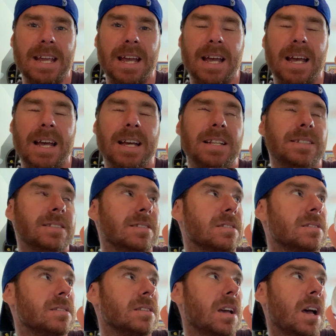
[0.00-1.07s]
and
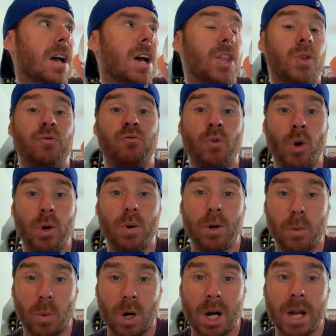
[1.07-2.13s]
the Royal
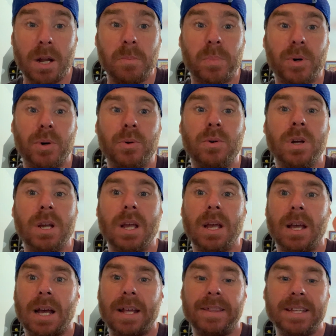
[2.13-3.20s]
Hawaiian ball,
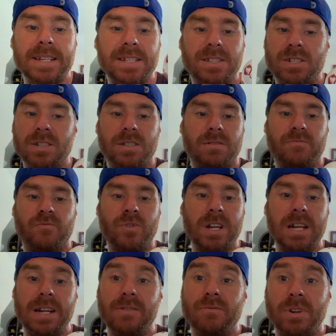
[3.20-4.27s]
and this is just
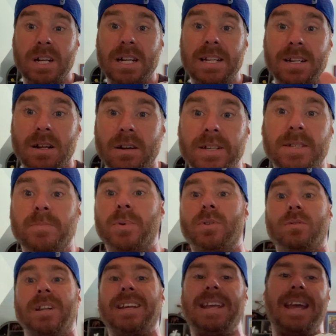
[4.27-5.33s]
really, really nice
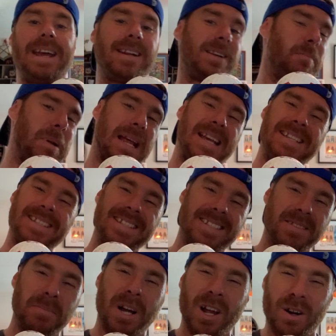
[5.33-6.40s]
ball. Again, it plays
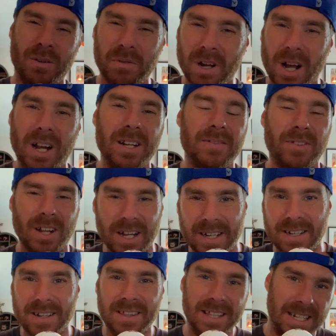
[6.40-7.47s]
into my whole kind of like
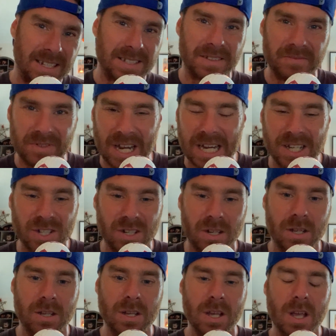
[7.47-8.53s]
things of nature,
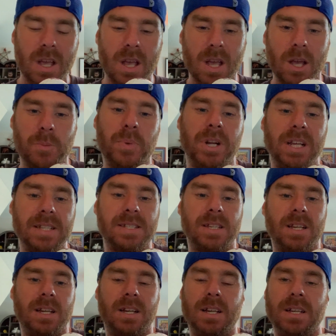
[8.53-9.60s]
but it's
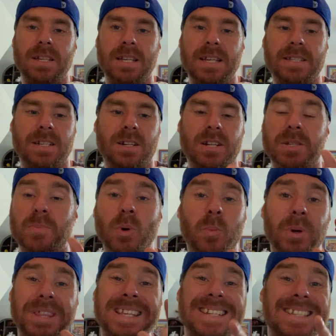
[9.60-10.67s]
a nice ball.
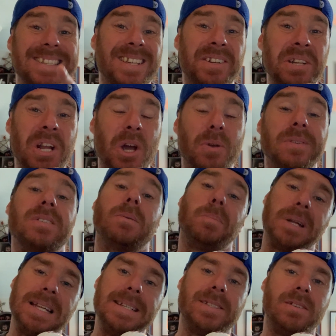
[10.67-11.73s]
But this is unknown, so
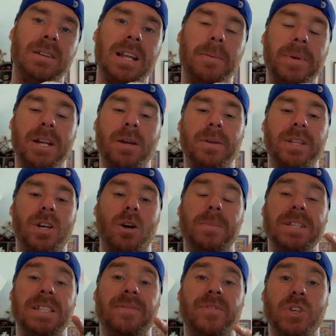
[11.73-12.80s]
please do let me know in the
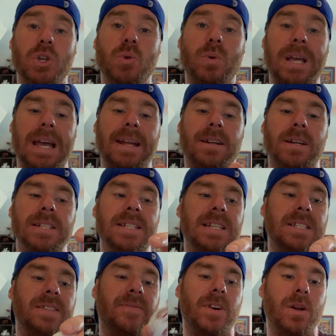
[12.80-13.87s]
comments if you can
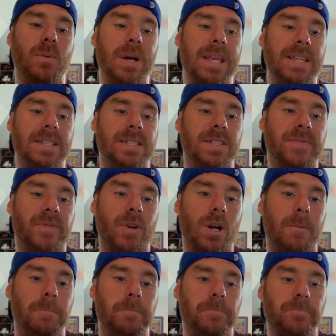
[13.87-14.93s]
identify where this is
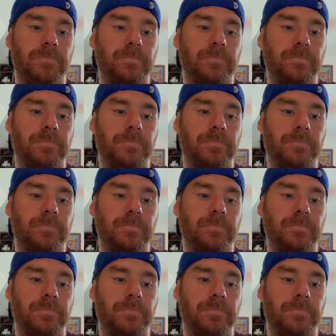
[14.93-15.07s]
from.